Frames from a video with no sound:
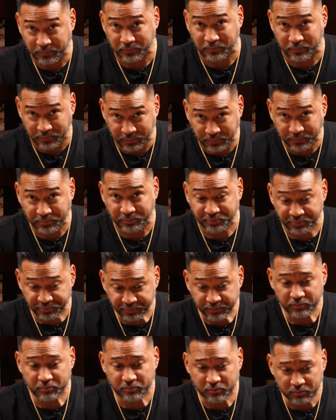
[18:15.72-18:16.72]
it was like a
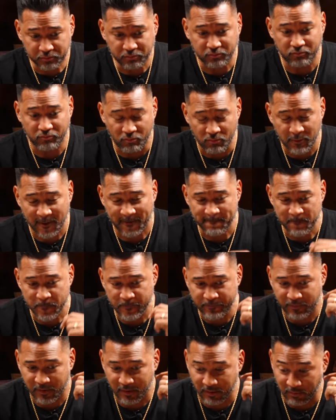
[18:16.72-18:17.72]
weird number.
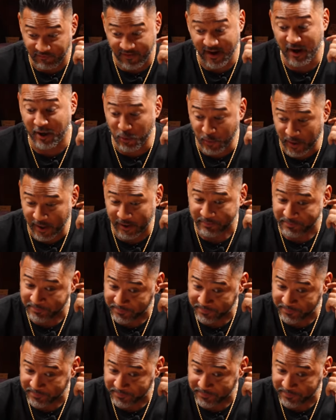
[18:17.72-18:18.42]
And I was Very like, weird. I